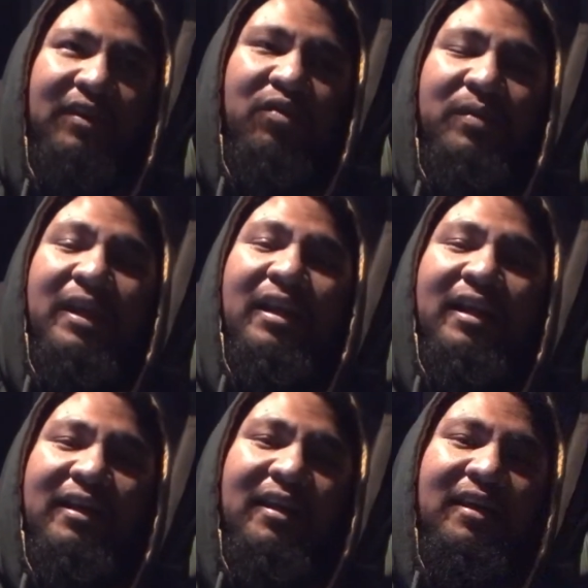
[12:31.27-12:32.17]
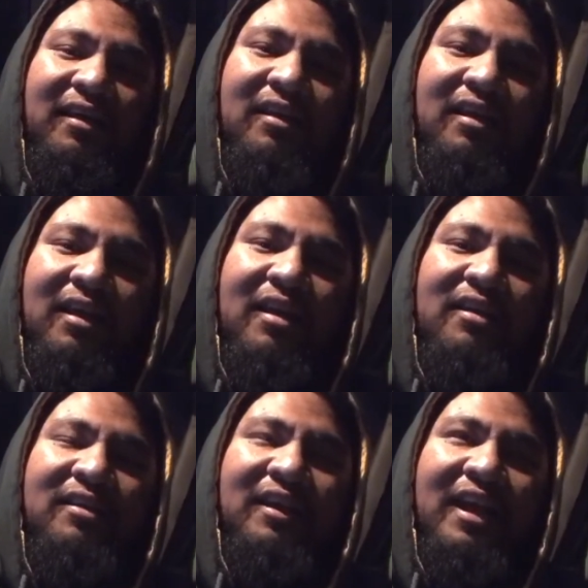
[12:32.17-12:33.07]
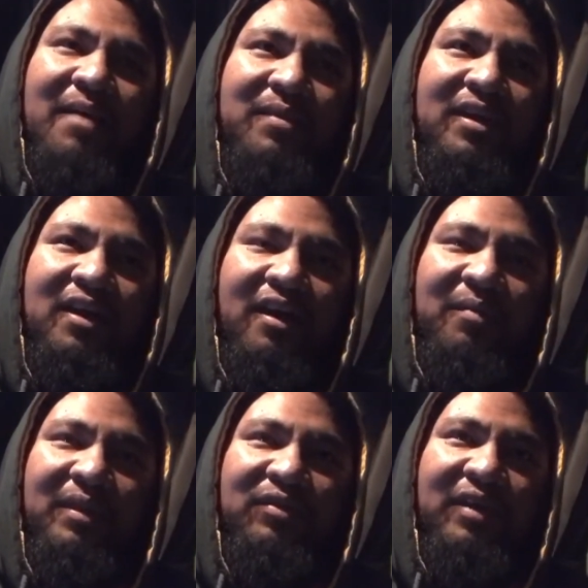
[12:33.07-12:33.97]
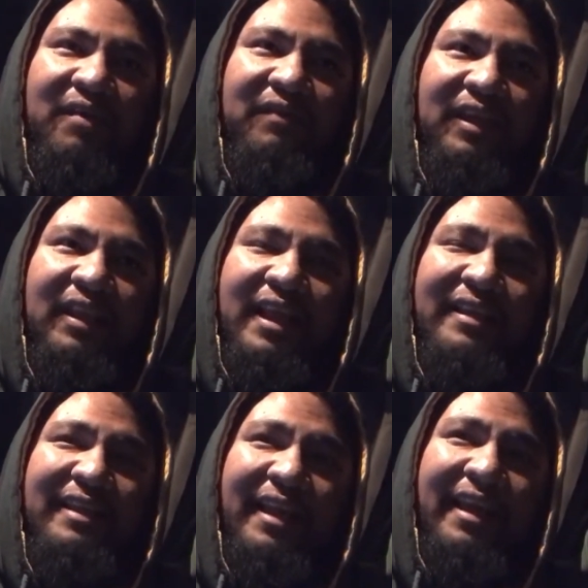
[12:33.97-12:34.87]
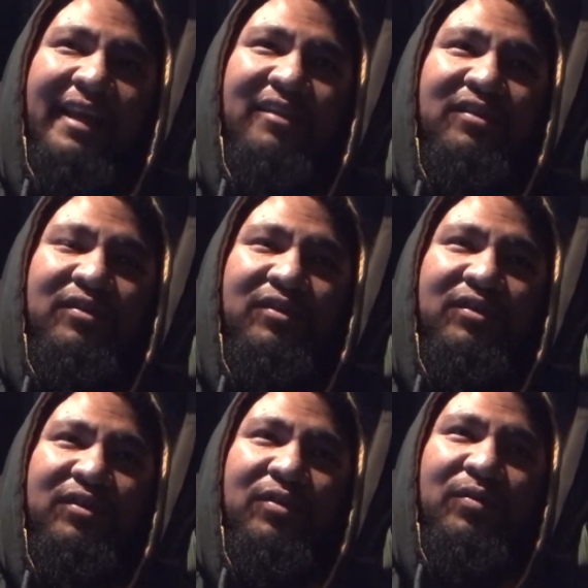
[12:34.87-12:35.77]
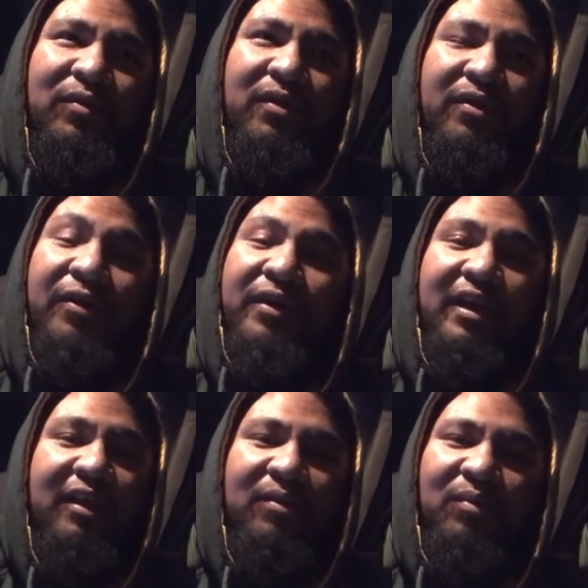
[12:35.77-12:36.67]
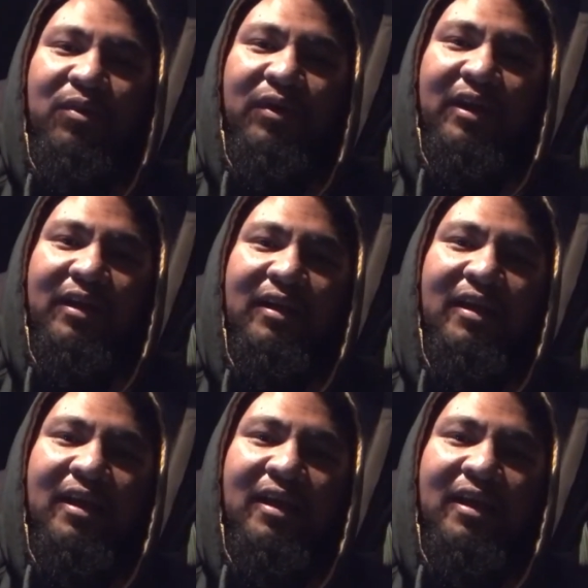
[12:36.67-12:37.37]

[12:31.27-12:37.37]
You'd be lucky to not be caught up in traffic, and that's like at 2:30 in the morning